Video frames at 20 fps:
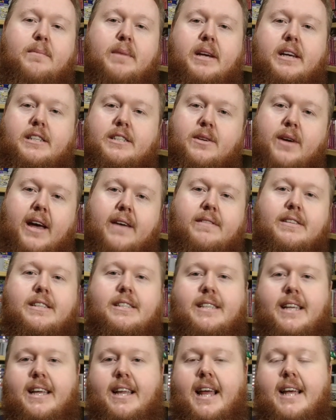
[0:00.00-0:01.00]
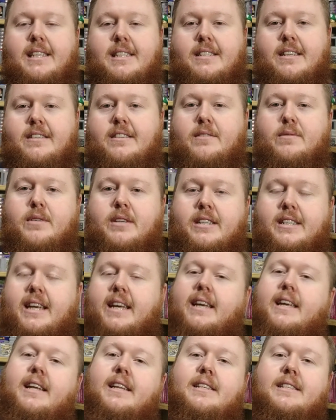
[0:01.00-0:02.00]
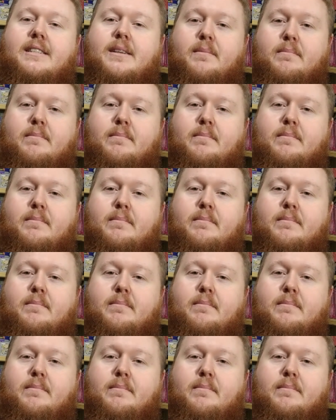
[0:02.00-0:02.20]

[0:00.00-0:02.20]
because you have it set at such a ridiculous